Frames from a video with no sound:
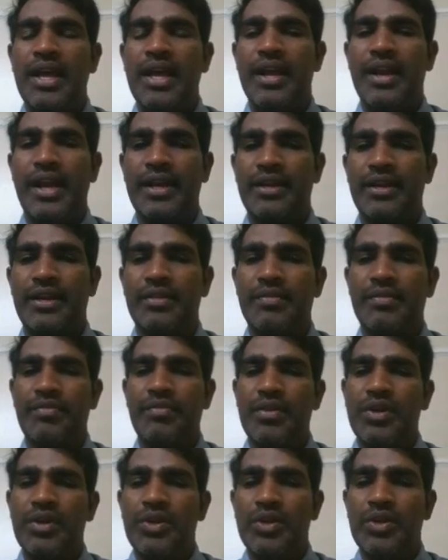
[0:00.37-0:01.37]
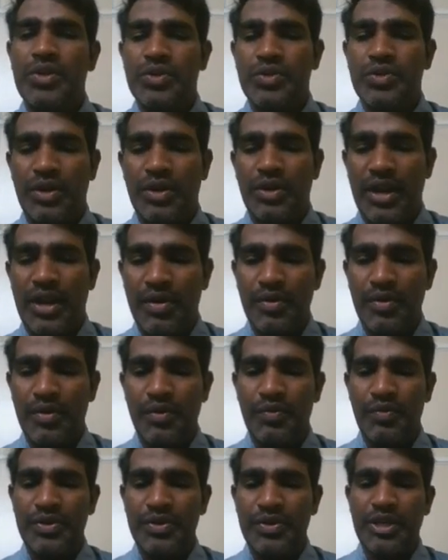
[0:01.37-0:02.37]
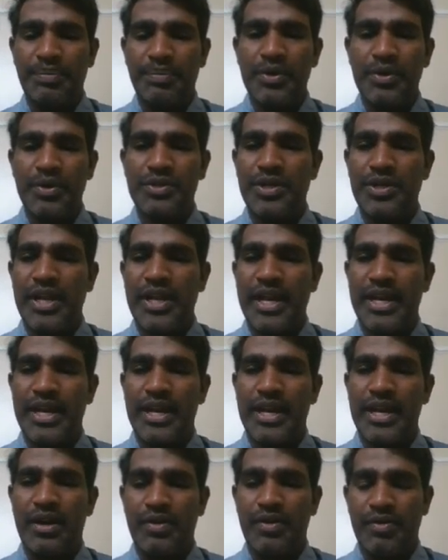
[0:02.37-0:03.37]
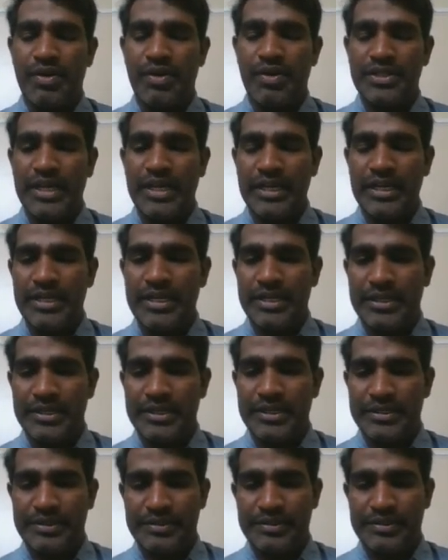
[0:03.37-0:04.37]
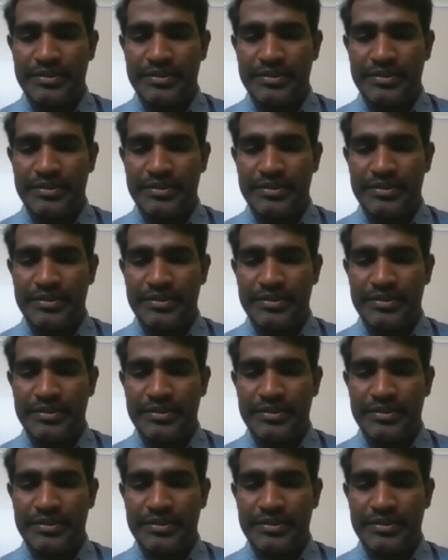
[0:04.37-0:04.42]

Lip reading: Right. So now we supposed to learn now what is that?